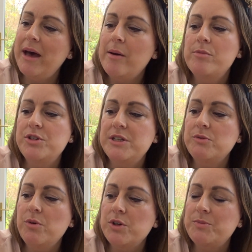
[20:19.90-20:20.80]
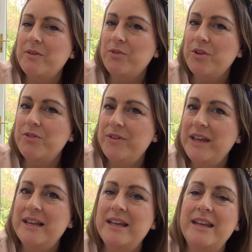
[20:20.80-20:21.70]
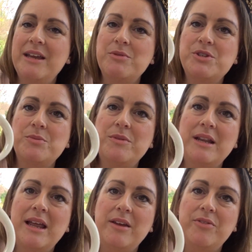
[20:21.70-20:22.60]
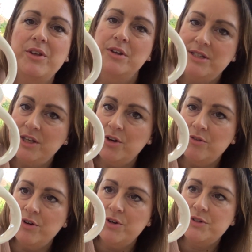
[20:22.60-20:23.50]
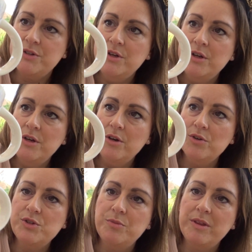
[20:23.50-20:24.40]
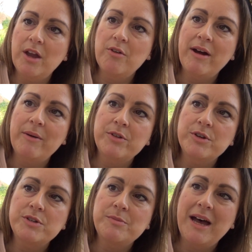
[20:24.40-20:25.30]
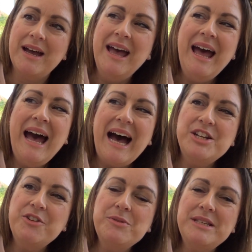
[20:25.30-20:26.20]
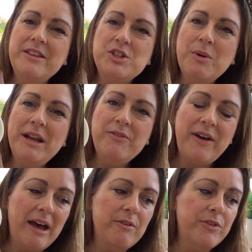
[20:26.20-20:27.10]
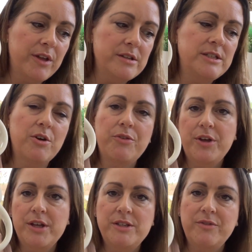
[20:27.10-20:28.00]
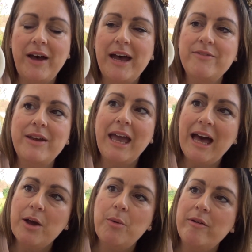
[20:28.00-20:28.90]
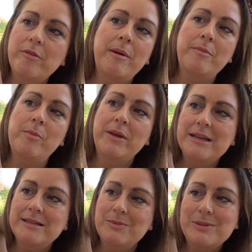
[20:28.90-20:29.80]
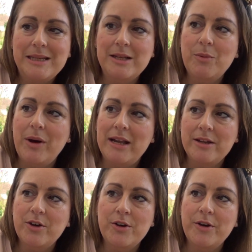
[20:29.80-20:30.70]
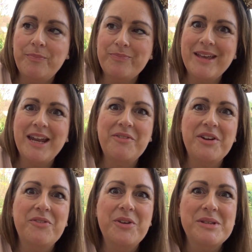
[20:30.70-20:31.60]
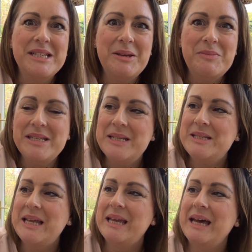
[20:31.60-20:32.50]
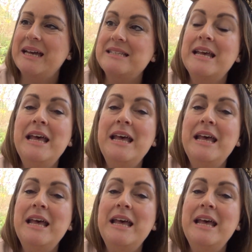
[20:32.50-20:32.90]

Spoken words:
how much this was, but I've got a feeling it was something like 30 euros. Or something around those mark. I don't know if it was either 25, 30 or 35. I can't quite remember because it was a little while ago and I've had a few sleeps since then, guys.